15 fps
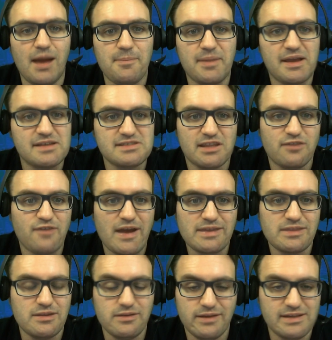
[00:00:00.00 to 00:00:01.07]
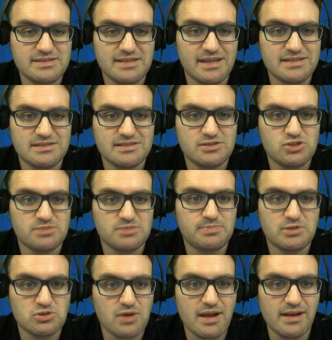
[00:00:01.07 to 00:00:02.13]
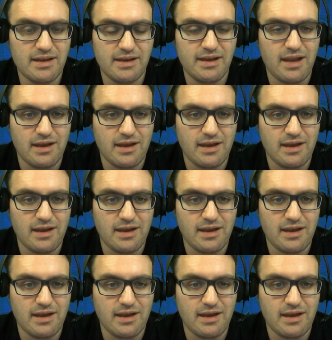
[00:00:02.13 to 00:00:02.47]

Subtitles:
because of the fact that the United States just betrayed it.